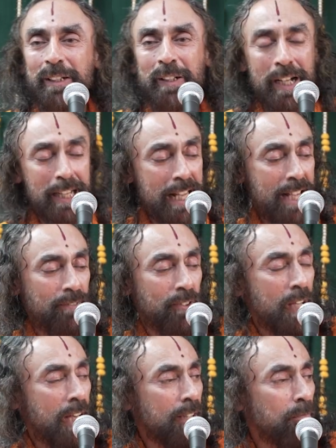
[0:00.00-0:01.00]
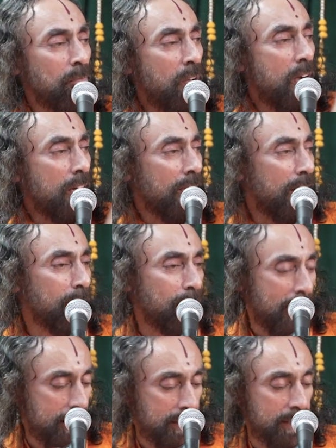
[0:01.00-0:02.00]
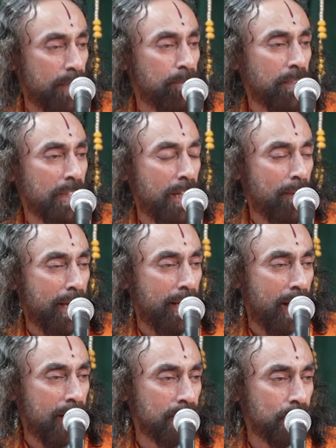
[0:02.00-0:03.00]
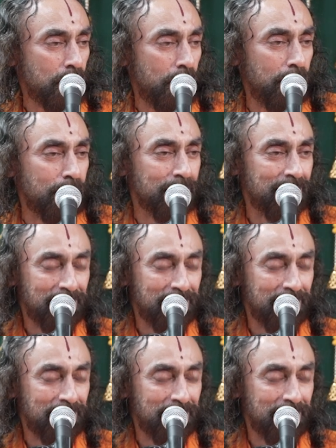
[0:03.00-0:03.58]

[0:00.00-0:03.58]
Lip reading: Not I've got a block on my chip, come and I'll show you.